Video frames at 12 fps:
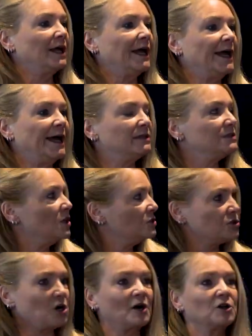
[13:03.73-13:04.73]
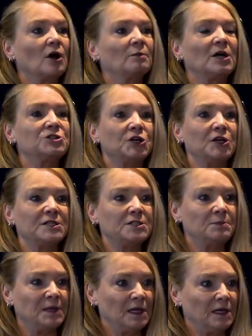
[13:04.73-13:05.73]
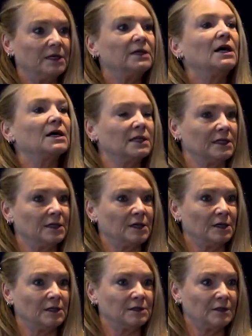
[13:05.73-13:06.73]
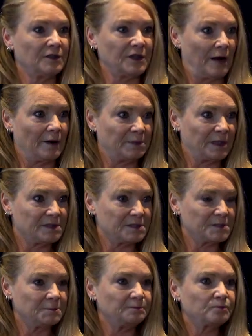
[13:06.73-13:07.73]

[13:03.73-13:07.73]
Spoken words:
and started on my journey to be a clinical therapist.